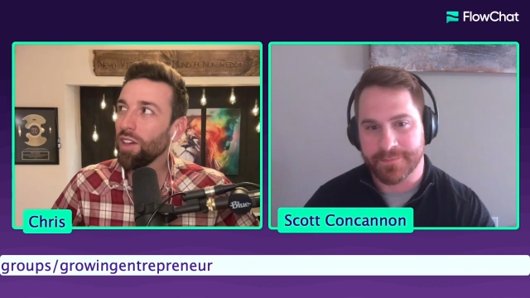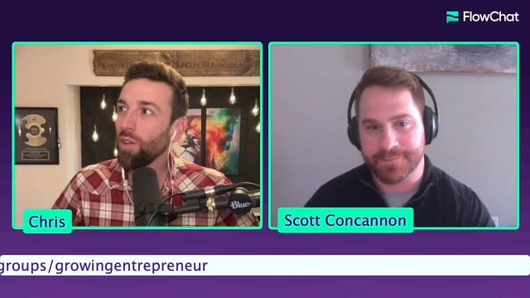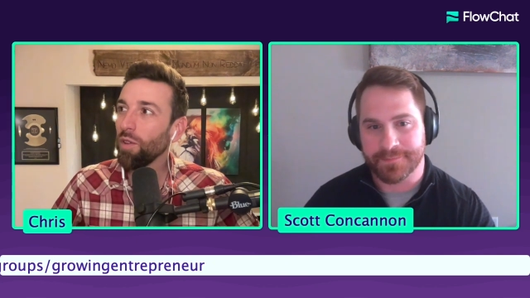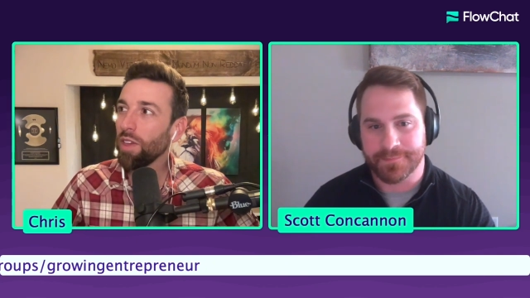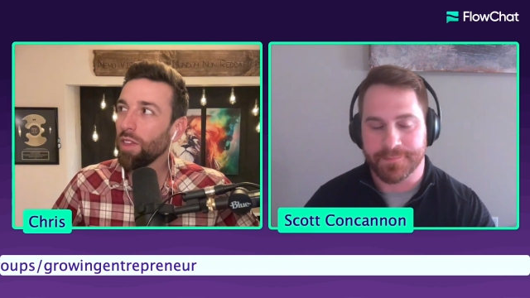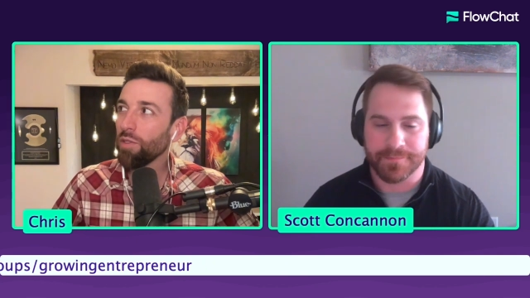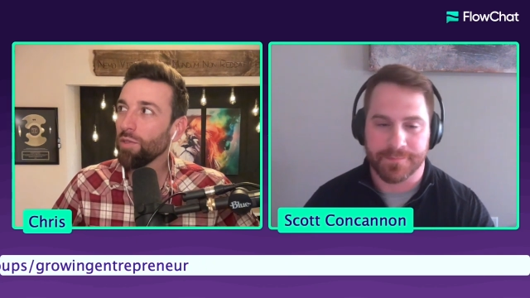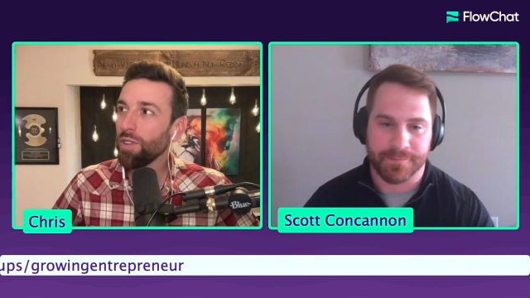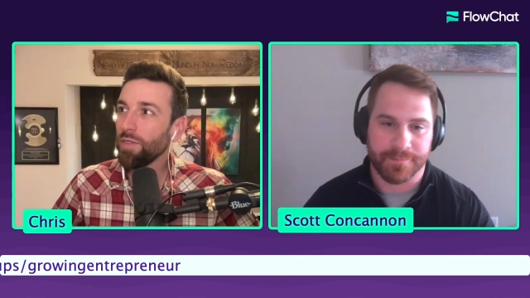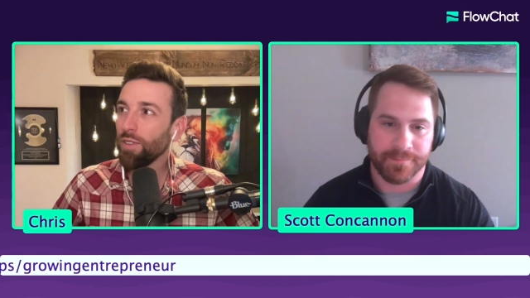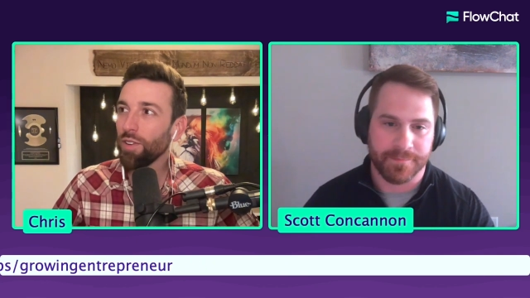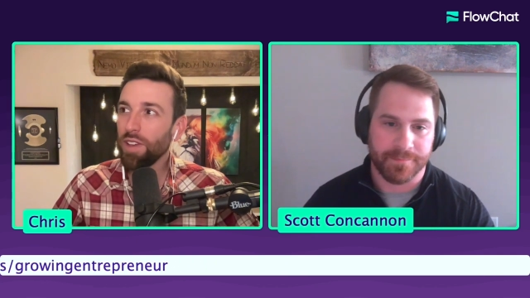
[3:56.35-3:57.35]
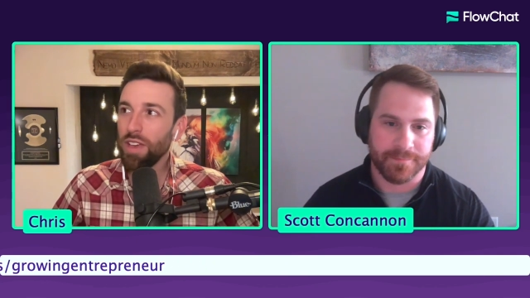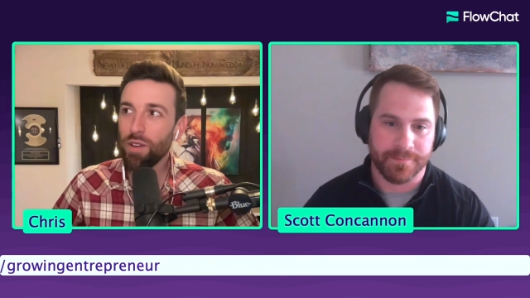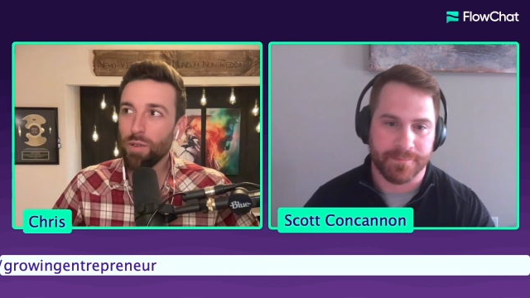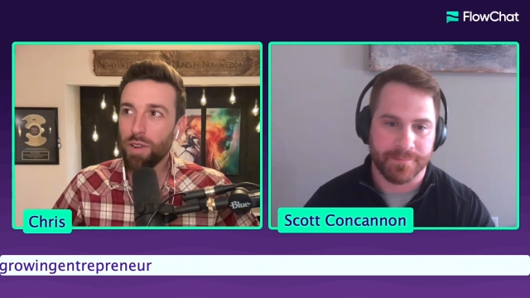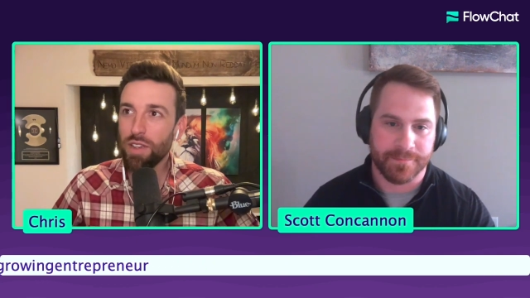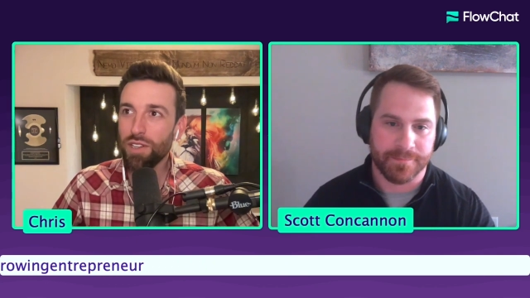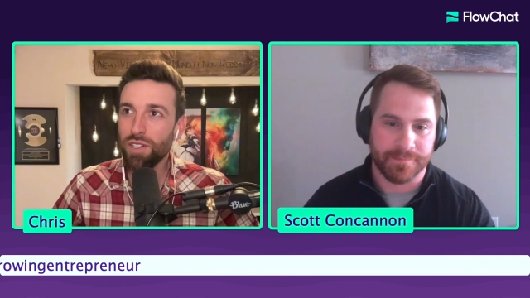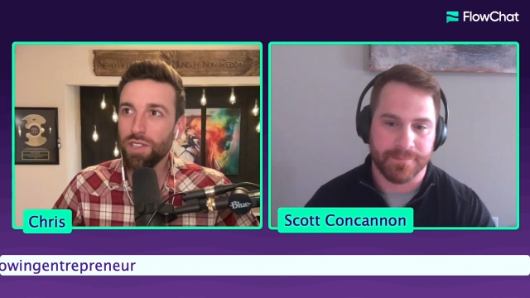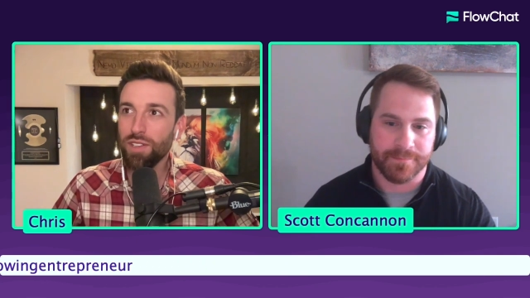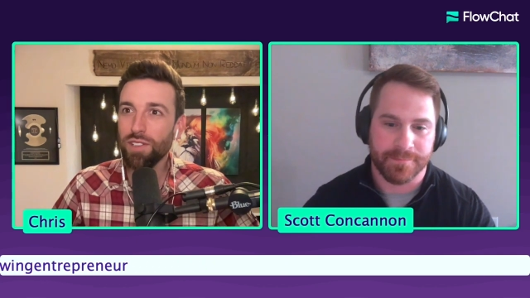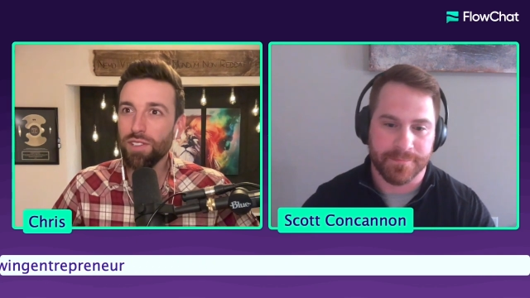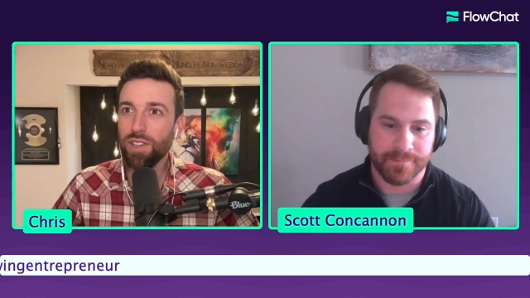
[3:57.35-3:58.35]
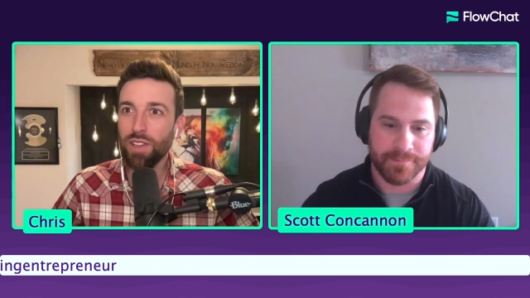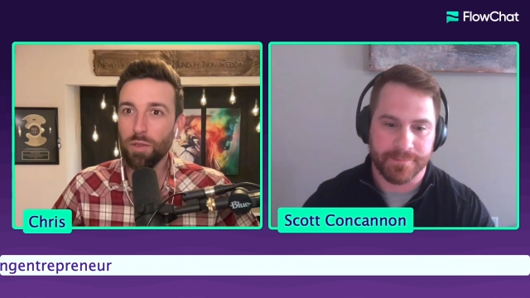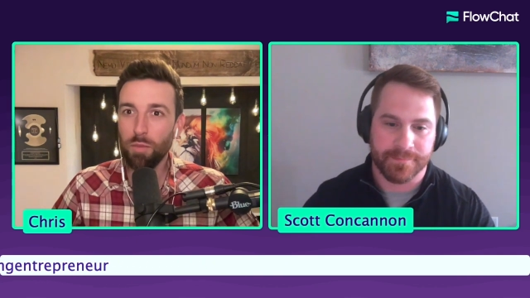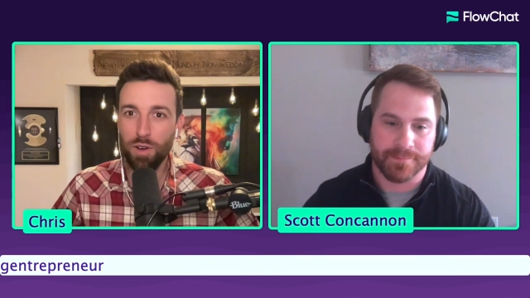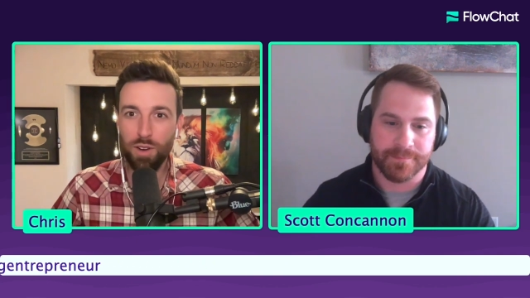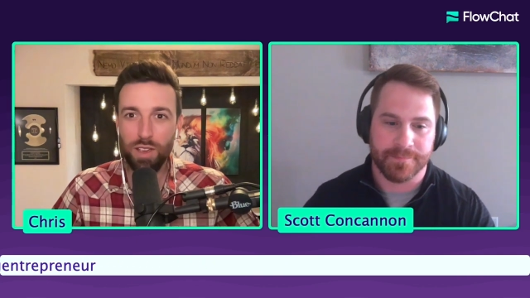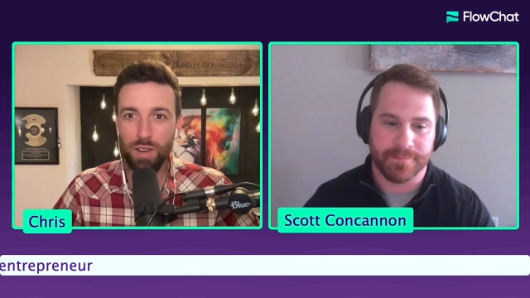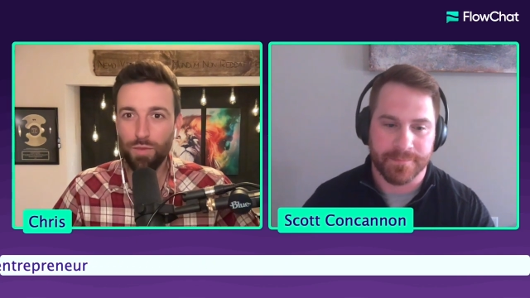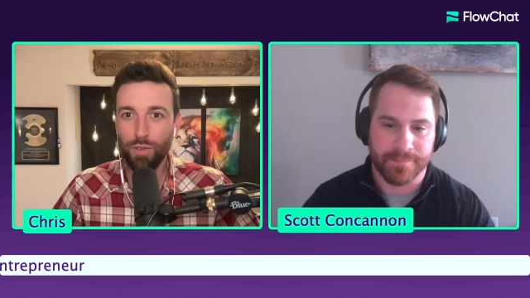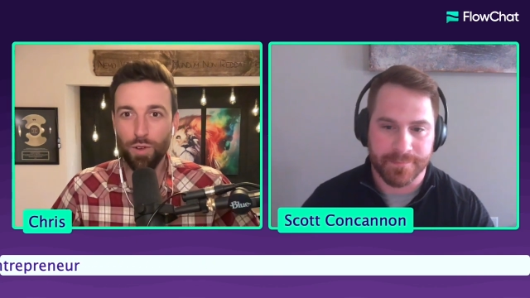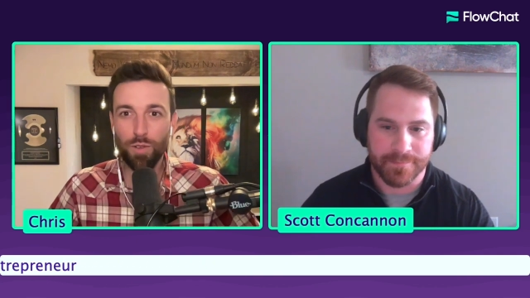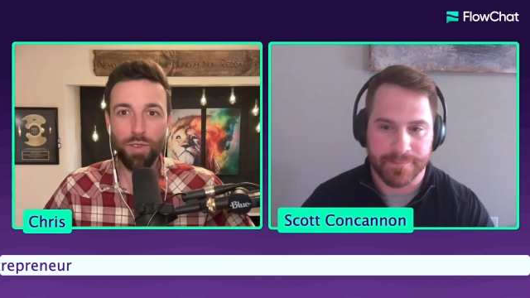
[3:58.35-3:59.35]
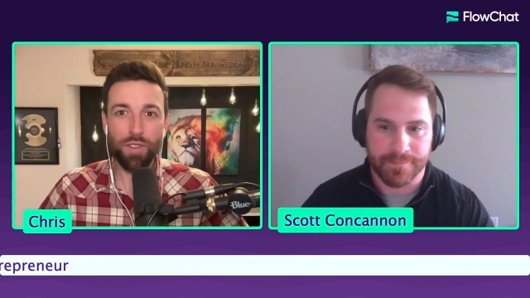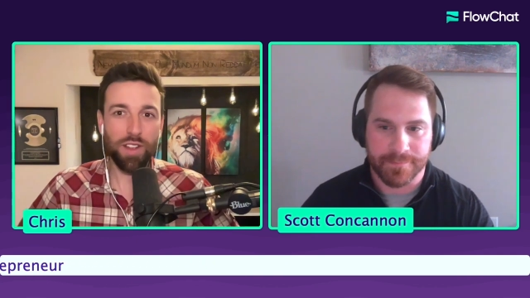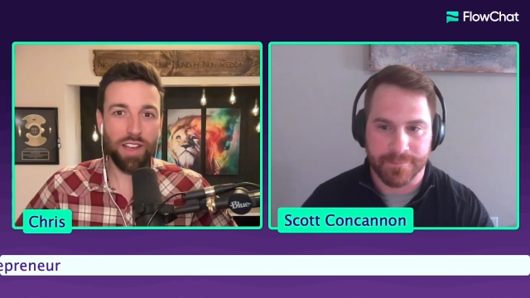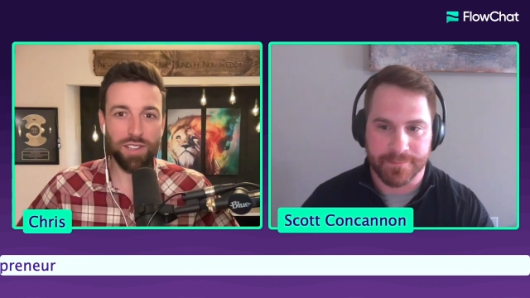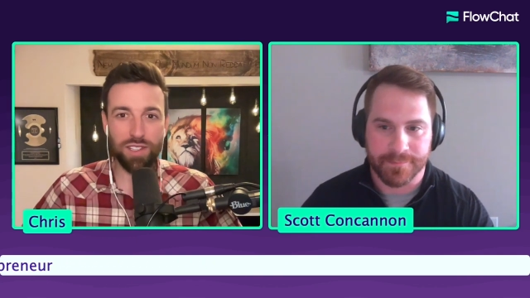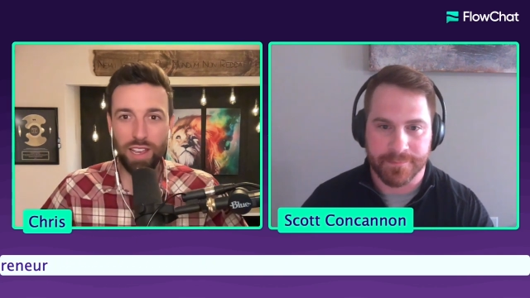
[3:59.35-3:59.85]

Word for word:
Speaker 1: going through different iterations in the market for over the last